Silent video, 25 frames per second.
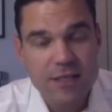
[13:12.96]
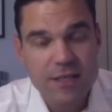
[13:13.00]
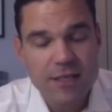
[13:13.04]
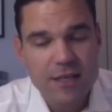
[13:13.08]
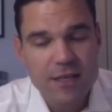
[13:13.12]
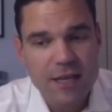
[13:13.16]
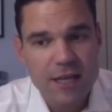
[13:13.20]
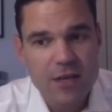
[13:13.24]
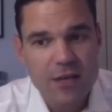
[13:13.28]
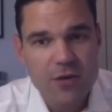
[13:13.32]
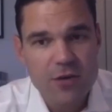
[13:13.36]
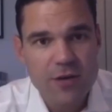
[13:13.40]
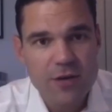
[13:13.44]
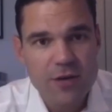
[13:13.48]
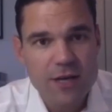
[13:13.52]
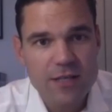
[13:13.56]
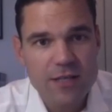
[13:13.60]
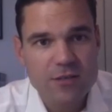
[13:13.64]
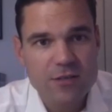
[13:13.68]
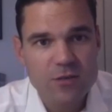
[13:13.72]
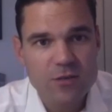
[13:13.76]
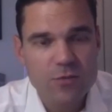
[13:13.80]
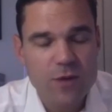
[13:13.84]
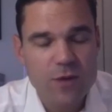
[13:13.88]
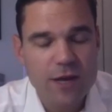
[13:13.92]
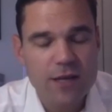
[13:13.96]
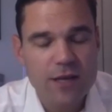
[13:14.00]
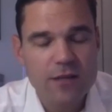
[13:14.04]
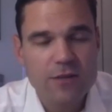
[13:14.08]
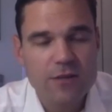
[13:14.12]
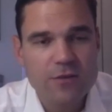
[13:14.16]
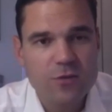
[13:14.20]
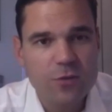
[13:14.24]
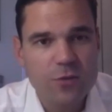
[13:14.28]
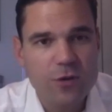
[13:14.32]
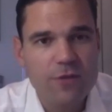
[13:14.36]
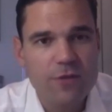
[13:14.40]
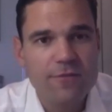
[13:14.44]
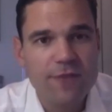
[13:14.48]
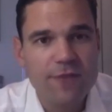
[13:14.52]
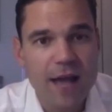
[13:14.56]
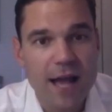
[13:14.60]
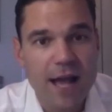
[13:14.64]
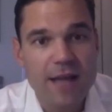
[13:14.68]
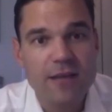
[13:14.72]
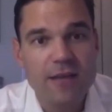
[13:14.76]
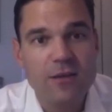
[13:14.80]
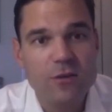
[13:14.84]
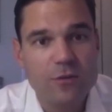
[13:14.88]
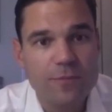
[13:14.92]
it creates a regulatory
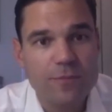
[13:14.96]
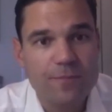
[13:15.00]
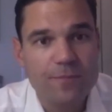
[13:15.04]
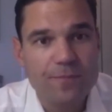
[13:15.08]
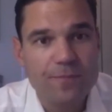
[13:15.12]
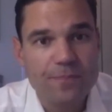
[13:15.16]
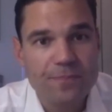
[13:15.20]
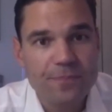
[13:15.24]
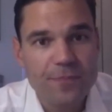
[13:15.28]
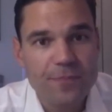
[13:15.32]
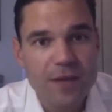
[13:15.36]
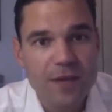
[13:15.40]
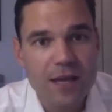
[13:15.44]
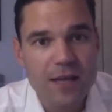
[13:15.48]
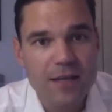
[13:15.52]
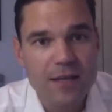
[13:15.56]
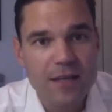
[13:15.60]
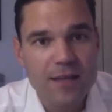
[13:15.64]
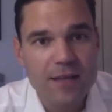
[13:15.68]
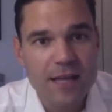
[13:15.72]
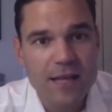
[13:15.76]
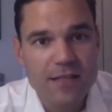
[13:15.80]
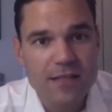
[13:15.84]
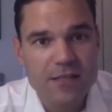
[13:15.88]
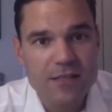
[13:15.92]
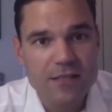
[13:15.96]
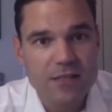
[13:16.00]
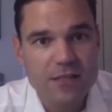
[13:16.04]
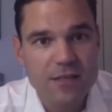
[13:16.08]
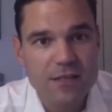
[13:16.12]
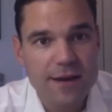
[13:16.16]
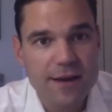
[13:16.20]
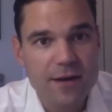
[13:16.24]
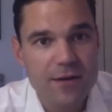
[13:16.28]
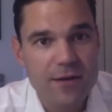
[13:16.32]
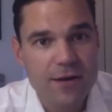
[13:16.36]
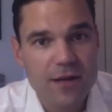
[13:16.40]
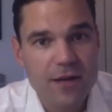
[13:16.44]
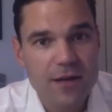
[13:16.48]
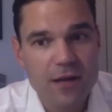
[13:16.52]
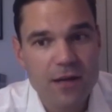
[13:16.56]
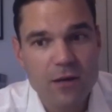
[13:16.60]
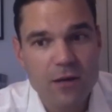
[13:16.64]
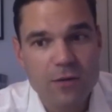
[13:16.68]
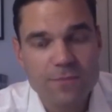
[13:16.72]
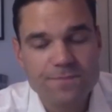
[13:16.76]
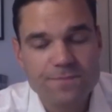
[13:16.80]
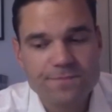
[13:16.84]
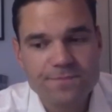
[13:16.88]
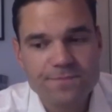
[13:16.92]
vacuum. And in that
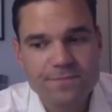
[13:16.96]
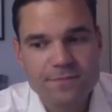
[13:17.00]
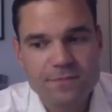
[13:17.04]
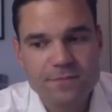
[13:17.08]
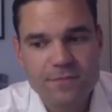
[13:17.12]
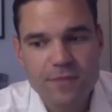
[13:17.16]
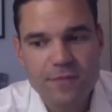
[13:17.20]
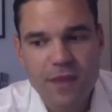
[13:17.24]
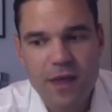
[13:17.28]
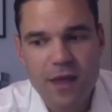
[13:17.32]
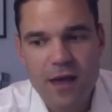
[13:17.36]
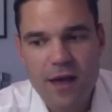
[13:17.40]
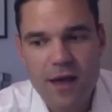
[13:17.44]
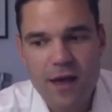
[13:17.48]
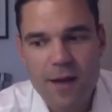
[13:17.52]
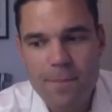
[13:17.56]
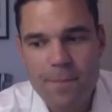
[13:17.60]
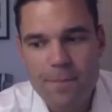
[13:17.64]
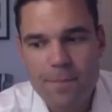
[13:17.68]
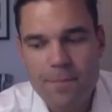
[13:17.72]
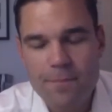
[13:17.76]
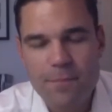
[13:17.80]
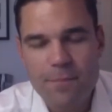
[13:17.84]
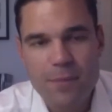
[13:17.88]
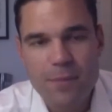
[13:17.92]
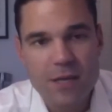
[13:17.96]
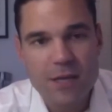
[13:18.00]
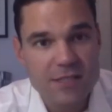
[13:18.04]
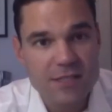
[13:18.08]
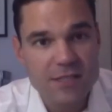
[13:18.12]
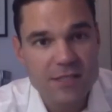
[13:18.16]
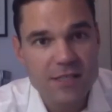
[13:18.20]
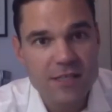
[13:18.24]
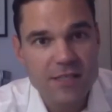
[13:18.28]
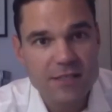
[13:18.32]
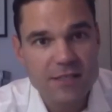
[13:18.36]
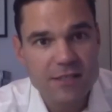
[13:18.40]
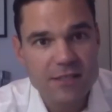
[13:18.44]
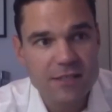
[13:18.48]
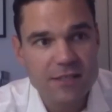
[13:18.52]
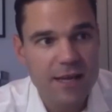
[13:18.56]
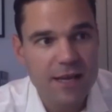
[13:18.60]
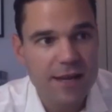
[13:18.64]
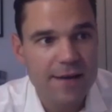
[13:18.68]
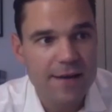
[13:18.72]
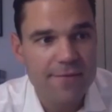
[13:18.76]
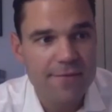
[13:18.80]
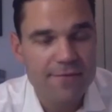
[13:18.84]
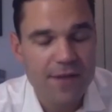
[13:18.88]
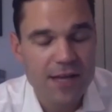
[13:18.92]
scenario, business
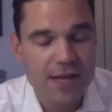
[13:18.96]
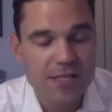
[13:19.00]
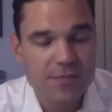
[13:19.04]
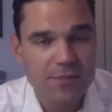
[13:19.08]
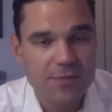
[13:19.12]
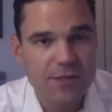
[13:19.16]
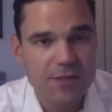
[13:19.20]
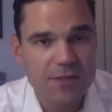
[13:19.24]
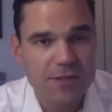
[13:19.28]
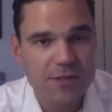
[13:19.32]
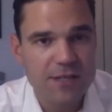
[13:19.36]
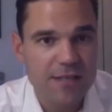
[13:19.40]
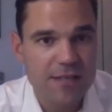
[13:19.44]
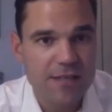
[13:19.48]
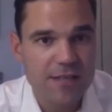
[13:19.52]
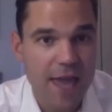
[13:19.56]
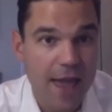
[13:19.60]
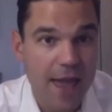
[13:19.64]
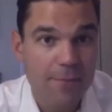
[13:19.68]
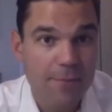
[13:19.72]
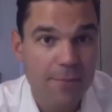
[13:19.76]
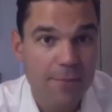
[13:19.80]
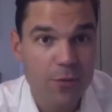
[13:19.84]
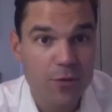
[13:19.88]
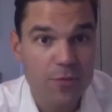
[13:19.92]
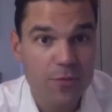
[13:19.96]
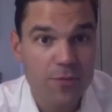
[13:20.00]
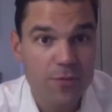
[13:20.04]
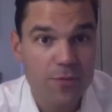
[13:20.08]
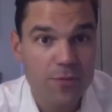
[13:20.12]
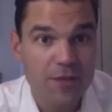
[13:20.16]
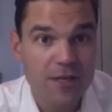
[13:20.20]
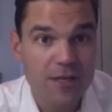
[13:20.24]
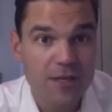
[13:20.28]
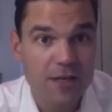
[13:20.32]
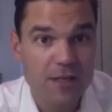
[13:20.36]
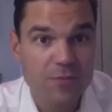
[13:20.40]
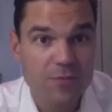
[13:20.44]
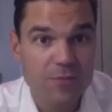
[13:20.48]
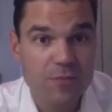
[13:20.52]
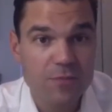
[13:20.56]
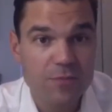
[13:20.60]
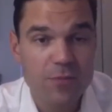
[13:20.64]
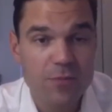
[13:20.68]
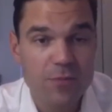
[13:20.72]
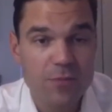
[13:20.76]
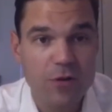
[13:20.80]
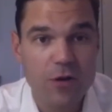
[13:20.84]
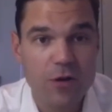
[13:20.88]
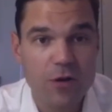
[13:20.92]
and investment is hampered because
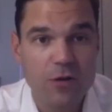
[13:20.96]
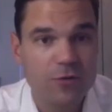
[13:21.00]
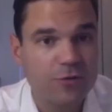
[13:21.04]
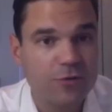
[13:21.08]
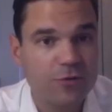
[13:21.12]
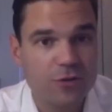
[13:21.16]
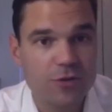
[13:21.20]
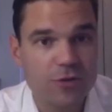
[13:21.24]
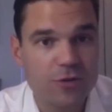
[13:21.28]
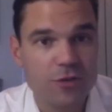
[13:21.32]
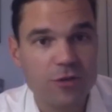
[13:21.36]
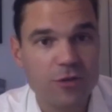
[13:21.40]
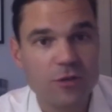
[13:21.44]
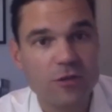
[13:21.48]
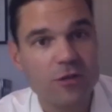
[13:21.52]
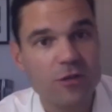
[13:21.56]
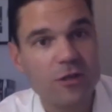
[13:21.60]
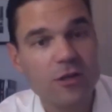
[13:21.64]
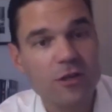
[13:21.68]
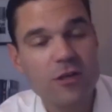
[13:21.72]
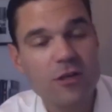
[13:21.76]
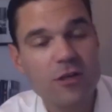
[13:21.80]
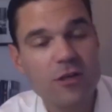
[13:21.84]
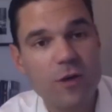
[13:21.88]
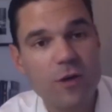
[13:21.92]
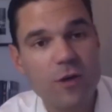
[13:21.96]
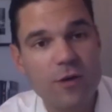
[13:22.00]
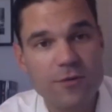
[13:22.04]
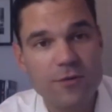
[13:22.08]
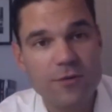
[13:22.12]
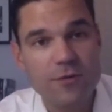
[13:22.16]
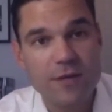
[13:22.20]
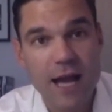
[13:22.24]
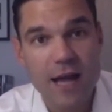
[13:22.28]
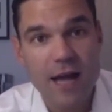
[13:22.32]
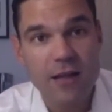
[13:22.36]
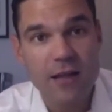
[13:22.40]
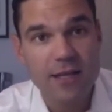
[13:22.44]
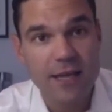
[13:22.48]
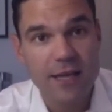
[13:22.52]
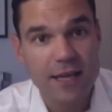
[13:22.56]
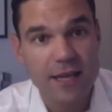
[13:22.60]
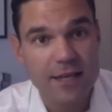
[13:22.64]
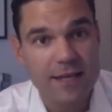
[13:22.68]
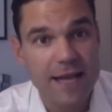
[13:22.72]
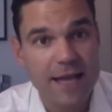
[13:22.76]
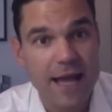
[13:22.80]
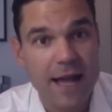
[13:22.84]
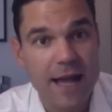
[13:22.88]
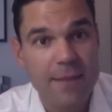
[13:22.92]
people aren't sure whether to
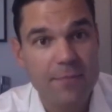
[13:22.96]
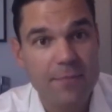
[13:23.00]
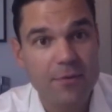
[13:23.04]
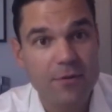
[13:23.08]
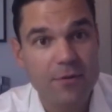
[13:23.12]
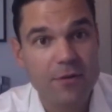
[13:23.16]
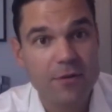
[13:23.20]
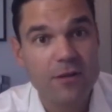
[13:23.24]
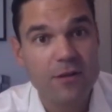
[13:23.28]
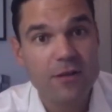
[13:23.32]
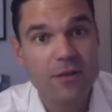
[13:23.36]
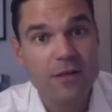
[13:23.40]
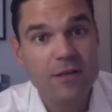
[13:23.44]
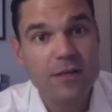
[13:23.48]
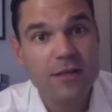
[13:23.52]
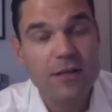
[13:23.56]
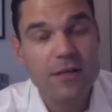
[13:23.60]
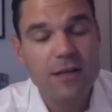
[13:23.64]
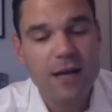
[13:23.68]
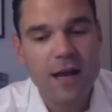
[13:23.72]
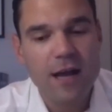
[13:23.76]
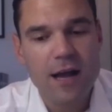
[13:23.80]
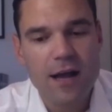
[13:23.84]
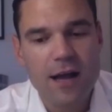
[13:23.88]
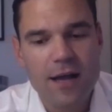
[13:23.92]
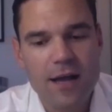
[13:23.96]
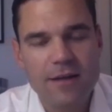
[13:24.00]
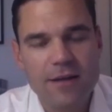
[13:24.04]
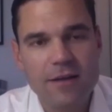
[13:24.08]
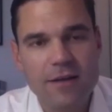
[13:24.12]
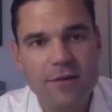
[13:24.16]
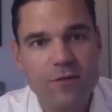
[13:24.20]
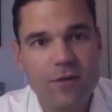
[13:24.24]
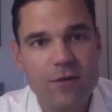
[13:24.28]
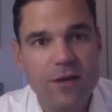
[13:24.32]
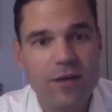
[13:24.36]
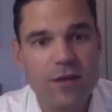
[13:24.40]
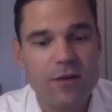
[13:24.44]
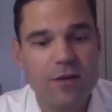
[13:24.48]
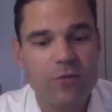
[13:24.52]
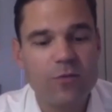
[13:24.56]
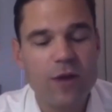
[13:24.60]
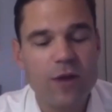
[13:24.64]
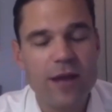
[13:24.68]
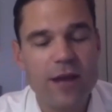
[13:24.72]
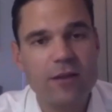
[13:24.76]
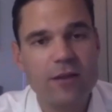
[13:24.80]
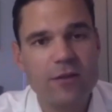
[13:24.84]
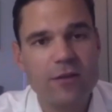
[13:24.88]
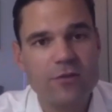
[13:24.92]
allocate capital in a
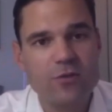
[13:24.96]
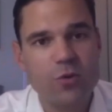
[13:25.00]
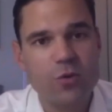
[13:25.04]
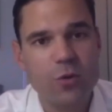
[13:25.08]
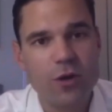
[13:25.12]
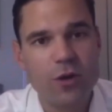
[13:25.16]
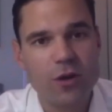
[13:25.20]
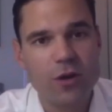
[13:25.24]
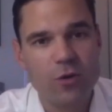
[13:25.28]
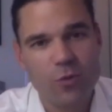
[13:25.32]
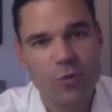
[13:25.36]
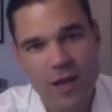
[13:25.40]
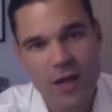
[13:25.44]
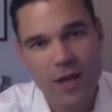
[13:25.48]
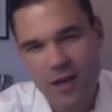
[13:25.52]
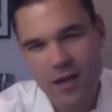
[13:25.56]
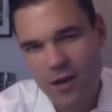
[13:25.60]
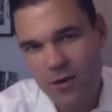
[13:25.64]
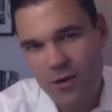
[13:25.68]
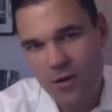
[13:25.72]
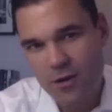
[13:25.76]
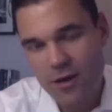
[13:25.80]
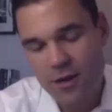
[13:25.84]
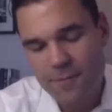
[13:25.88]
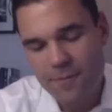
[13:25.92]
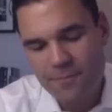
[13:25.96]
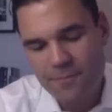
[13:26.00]
regulatory gray area.